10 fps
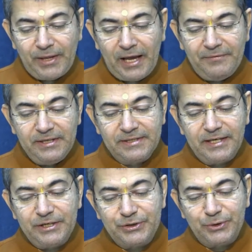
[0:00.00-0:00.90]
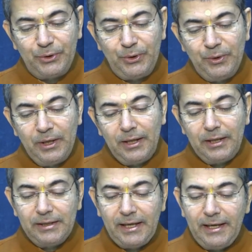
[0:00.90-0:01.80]
Having said so,
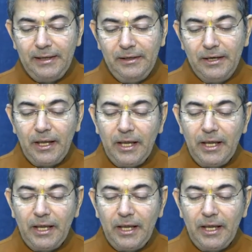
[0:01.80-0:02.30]
then